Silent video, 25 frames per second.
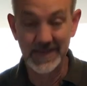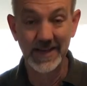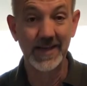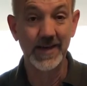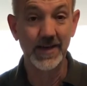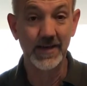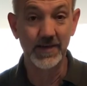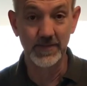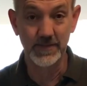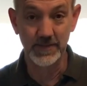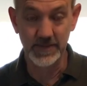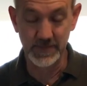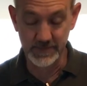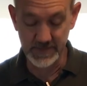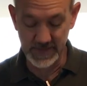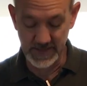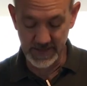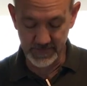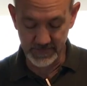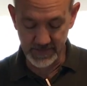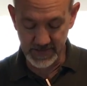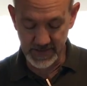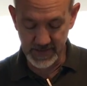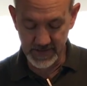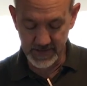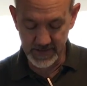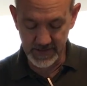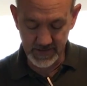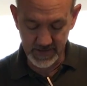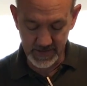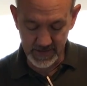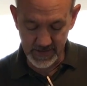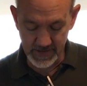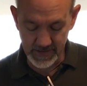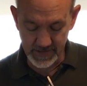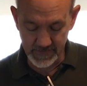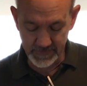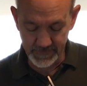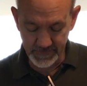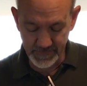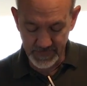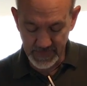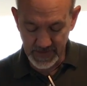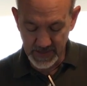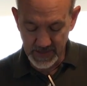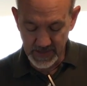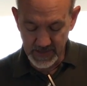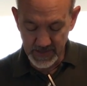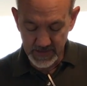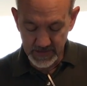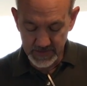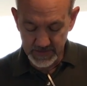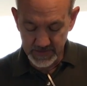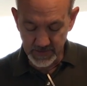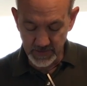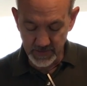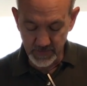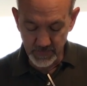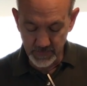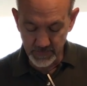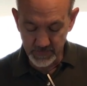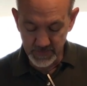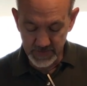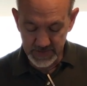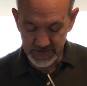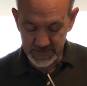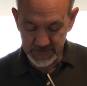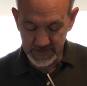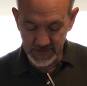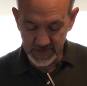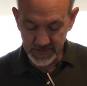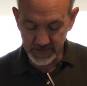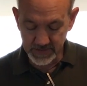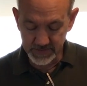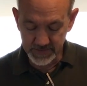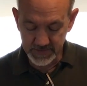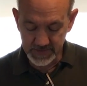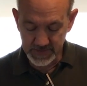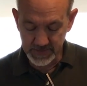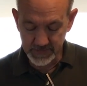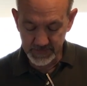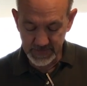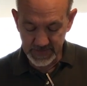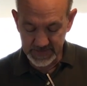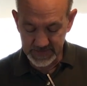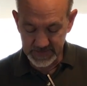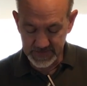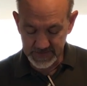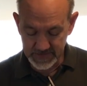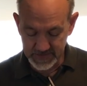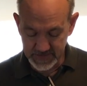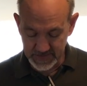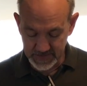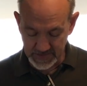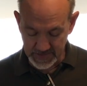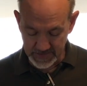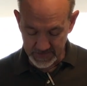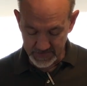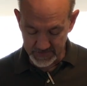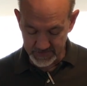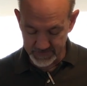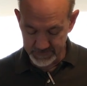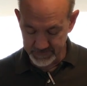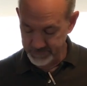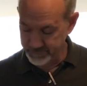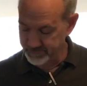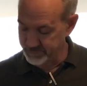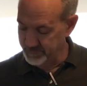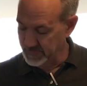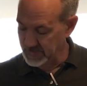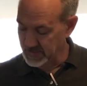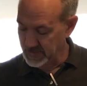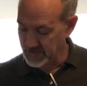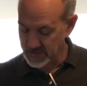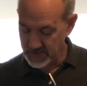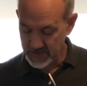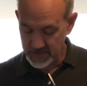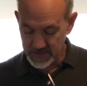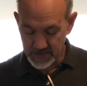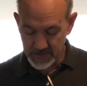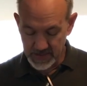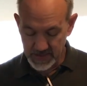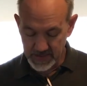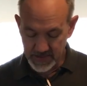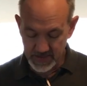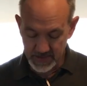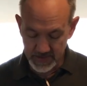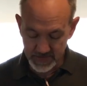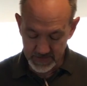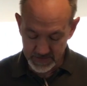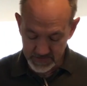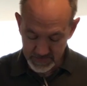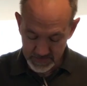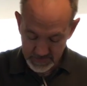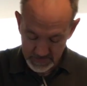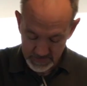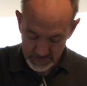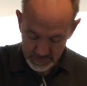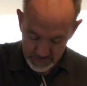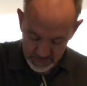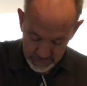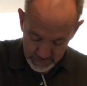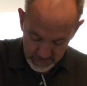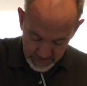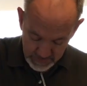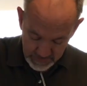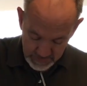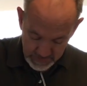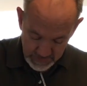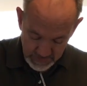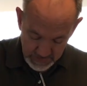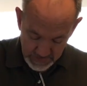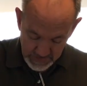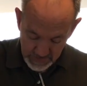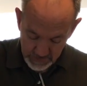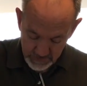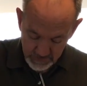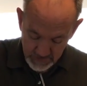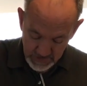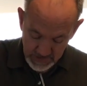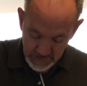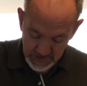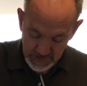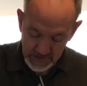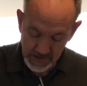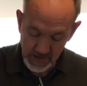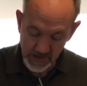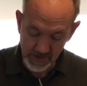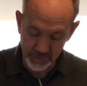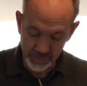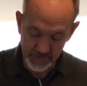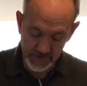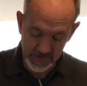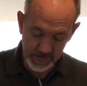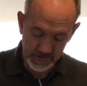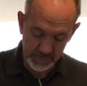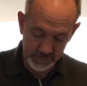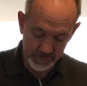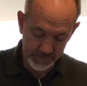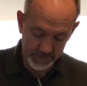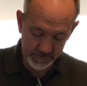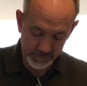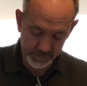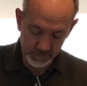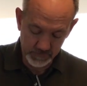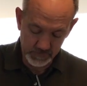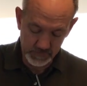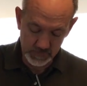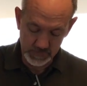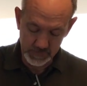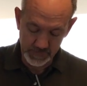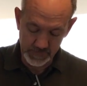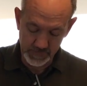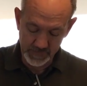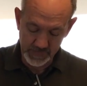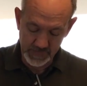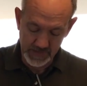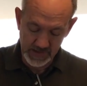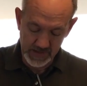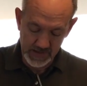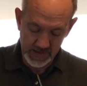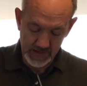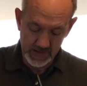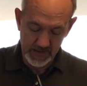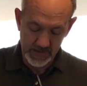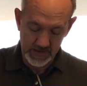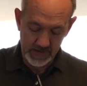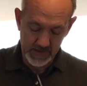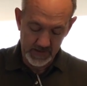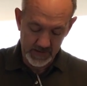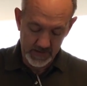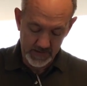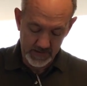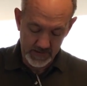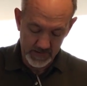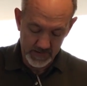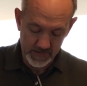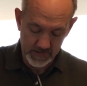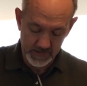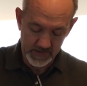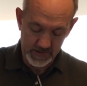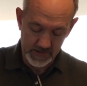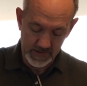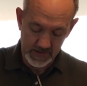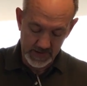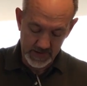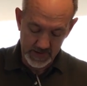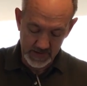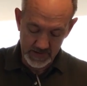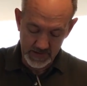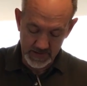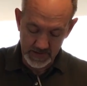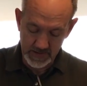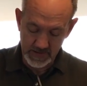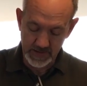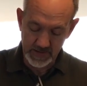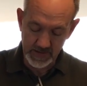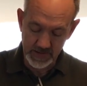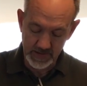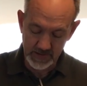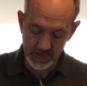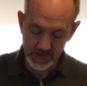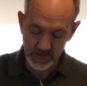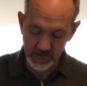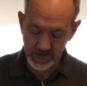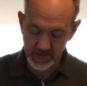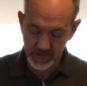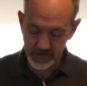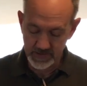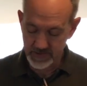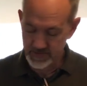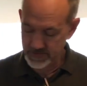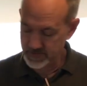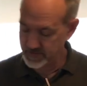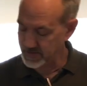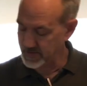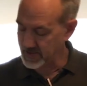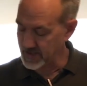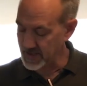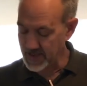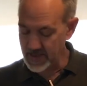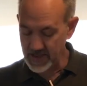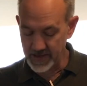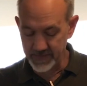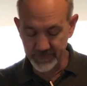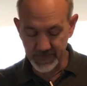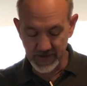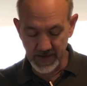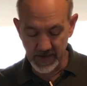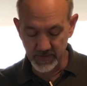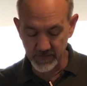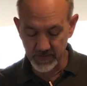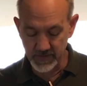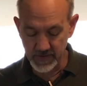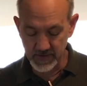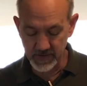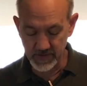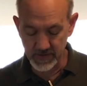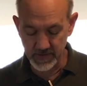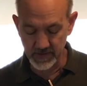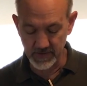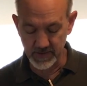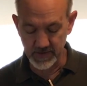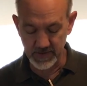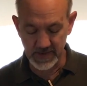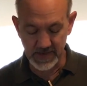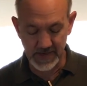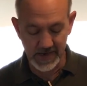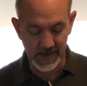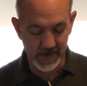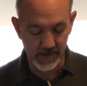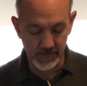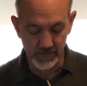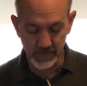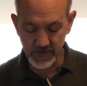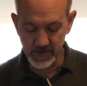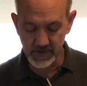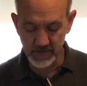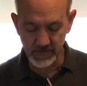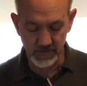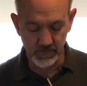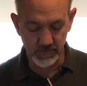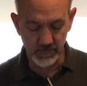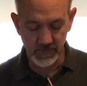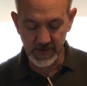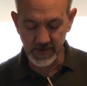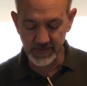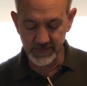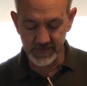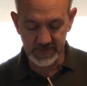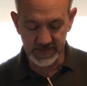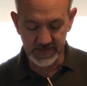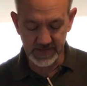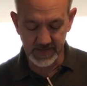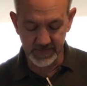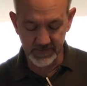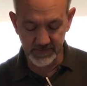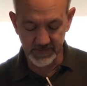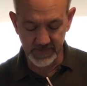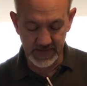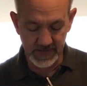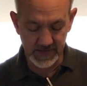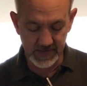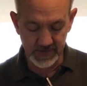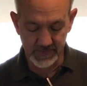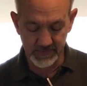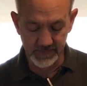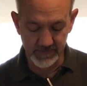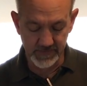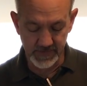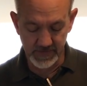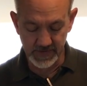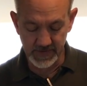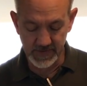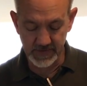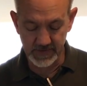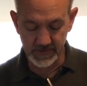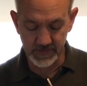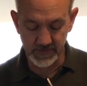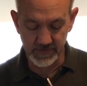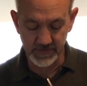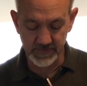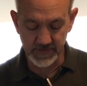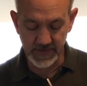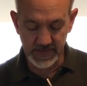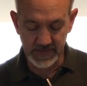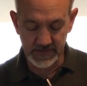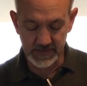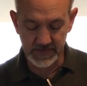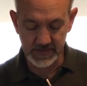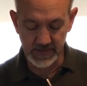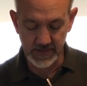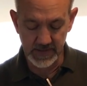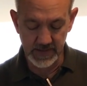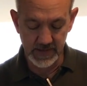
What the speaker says: Terrible, by the way. So we're just going to loosely mix this together, and then we're going to cover it. And in a half hour or an hour, or whatever's convenient for the two of us,